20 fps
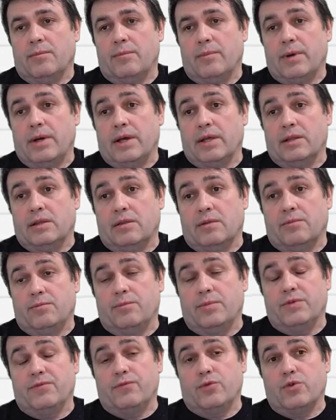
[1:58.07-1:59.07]
but
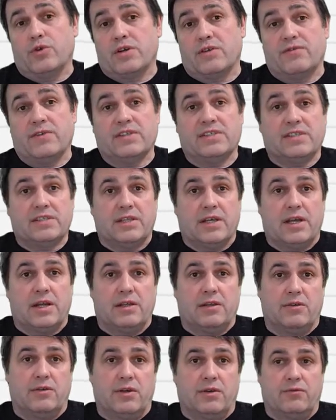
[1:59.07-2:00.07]
before even
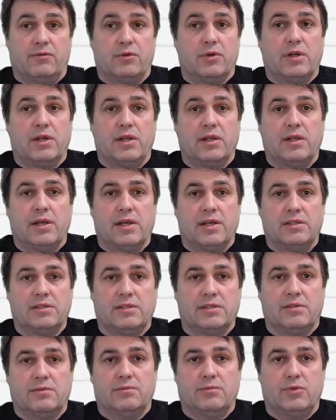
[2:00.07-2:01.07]
start you have to
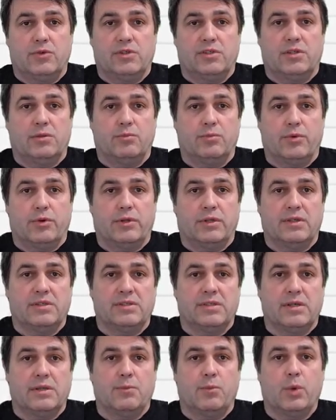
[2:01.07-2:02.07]
realize most
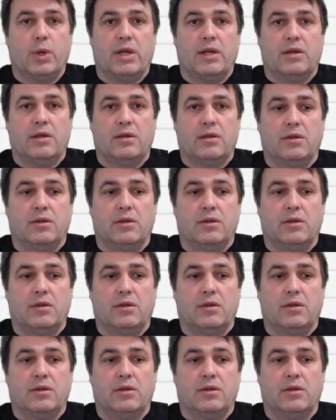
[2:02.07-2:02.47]
important thing where